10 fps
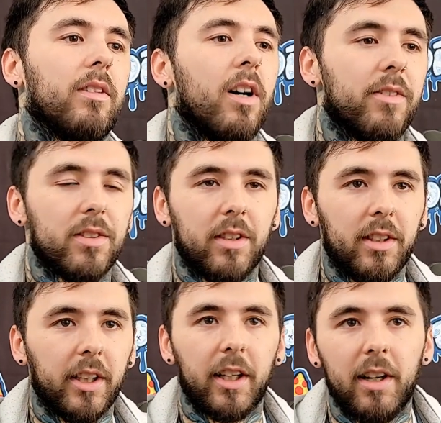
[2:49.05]
obviously
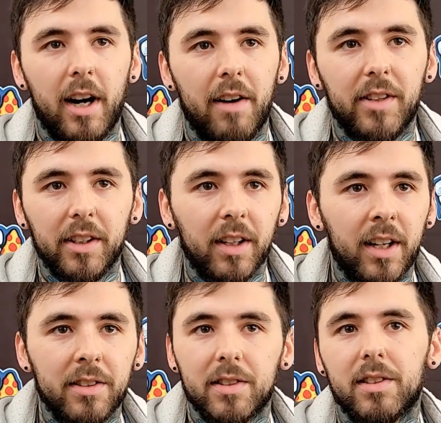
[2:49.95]
like I, I have
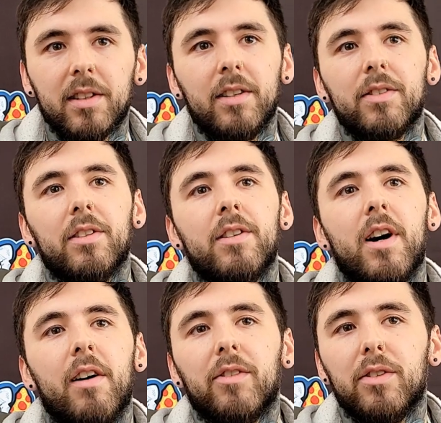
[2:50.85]
deadlines and stuff, so
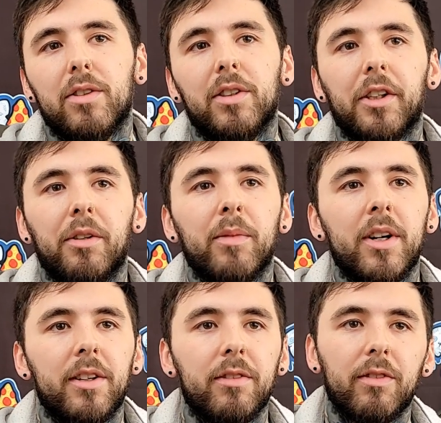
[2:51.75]
I have to get them
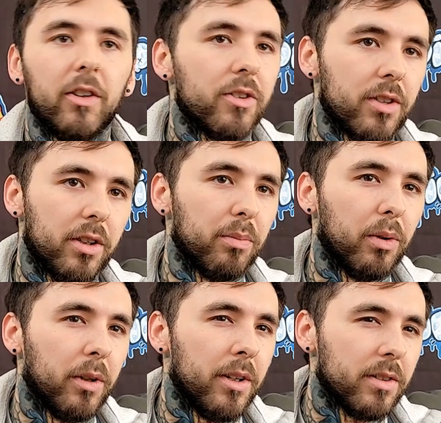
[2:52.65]
ready for certain
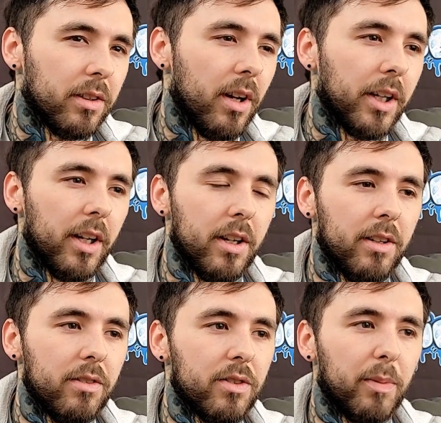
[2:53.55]
points. I, I
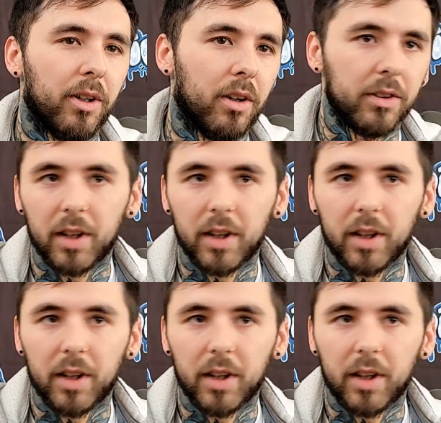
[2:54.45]
can't spend all the